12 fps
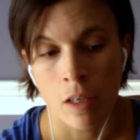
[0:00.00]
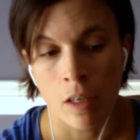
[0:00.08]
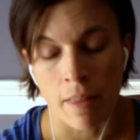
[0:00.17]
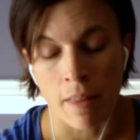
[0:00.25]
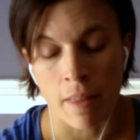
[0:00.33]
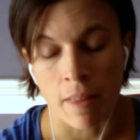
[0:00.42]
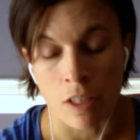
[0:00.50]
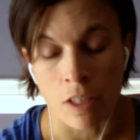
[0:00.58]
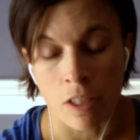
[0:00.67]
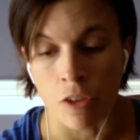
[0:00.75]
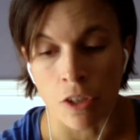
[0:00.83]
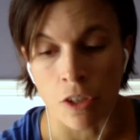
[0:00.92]
I think our
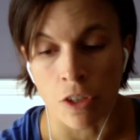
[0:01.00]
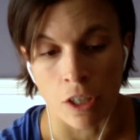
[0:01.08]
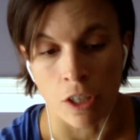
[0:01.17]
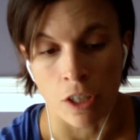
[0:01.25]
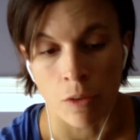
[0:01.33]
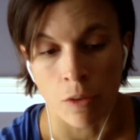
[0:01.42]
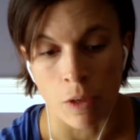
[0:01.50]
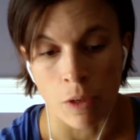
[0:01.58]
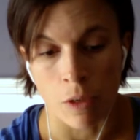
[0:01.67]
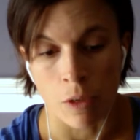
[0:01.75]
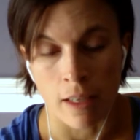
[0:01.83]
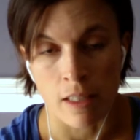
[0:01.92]
senior year,
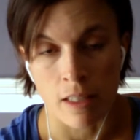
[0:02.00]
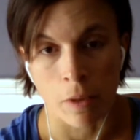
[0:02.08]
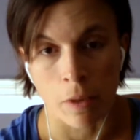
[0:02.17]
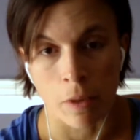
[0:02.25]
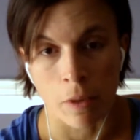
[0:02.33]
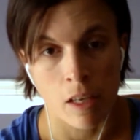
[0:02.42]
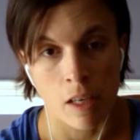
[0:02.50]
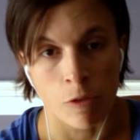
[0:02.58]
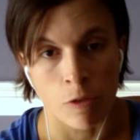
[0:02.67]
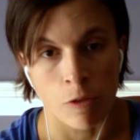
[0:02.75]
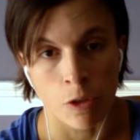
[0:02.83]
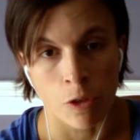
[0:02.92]
we had to step on the
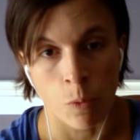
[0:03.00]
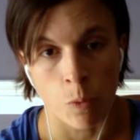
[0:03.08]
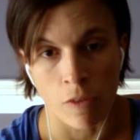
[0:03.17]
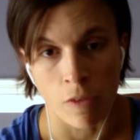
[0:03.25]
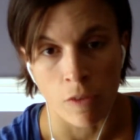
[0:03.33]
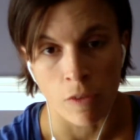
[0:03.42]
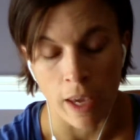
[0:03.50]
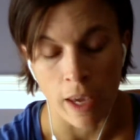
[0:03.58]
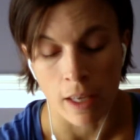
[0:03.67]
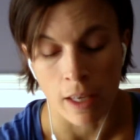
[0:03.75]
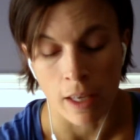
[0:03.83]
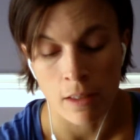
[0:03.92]
scale for one of our
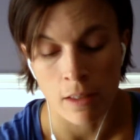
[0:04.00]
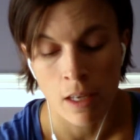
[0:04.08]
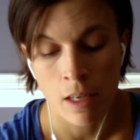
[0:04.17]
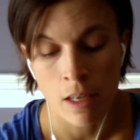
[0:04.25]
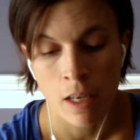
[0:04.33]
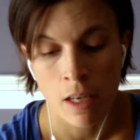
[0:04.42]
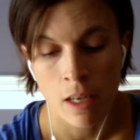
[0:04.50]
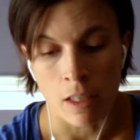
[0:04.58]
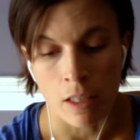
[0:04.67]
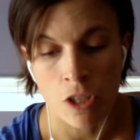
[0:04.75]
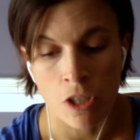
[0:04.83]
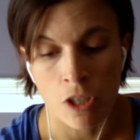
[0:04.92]
weigh-ins,
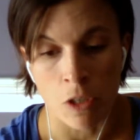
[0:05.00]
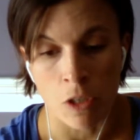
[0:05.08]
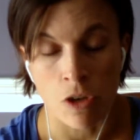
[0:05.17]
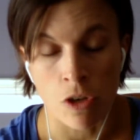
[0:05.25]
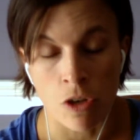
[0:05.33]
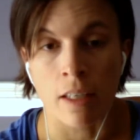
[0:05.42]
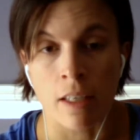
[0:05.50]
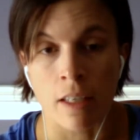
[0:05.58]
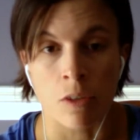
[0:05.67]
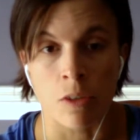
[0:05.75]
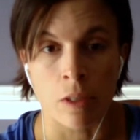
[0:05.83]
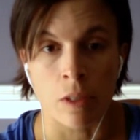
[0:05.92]
and she had been trying to
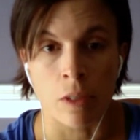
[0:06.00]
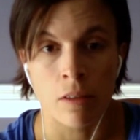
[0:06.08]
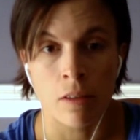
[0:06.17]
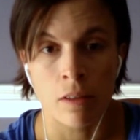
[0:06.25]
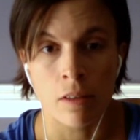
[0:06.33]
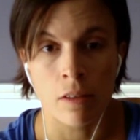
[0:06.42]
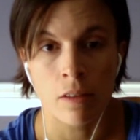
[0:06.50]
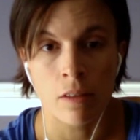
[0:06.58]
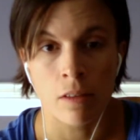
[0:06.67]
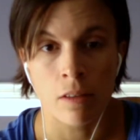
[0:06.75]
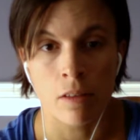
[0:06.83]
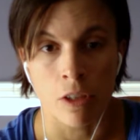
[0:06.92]
deal with
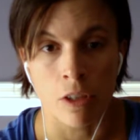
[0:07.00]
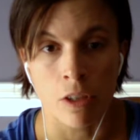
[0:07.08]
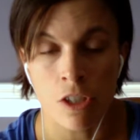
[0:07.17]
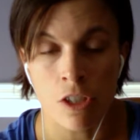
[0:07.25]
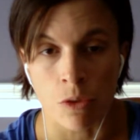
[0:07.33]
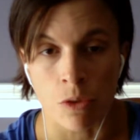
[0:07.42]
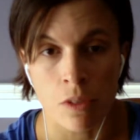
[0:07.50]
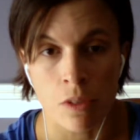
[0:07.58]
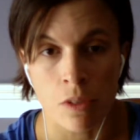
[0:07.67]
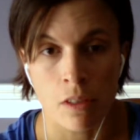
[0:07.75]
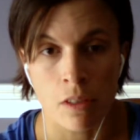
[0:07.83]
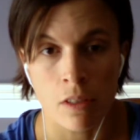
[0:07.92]
her
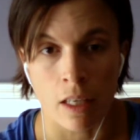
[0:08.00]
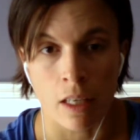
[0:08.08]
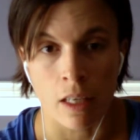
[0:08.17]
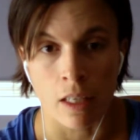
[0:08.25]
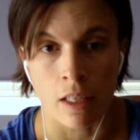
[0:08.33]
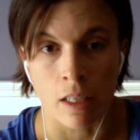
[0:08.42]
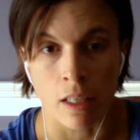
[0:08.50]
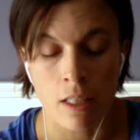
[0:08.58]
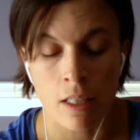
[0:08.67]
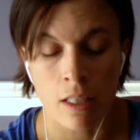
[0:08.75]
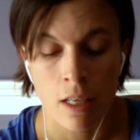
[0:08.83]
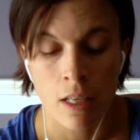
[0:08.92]
issues
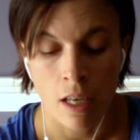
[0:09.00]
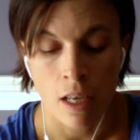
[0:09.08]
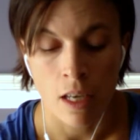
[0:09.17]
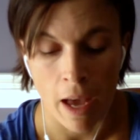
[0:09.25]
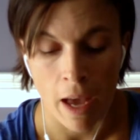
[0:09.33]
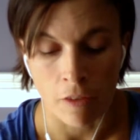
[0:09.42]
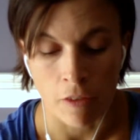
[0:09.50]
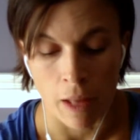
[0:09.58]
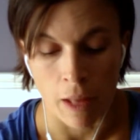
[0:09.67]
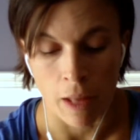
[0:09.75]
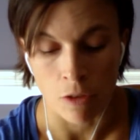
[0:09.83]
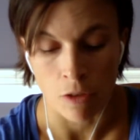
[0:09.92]
and come back
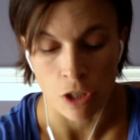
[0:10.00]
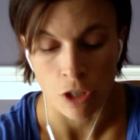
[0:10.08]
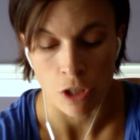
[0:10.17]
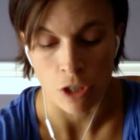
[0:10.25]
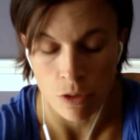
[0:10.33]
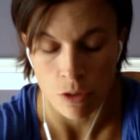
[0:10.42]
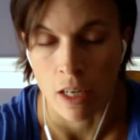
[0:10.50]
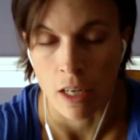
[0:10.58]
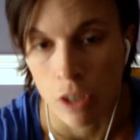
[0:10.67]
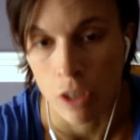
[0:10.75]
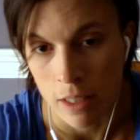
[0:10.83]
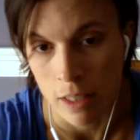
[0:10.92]
from that, so she chose
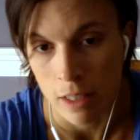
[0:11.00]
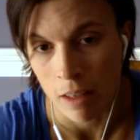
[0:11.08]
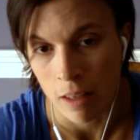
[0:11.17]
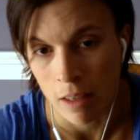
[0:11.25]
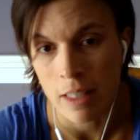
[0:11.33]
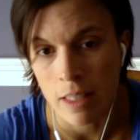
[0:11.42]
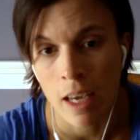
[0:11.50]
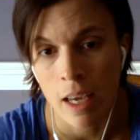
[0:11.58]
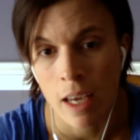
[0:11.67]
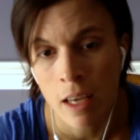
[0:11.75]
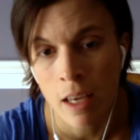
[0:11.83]
not to look at the scale that day.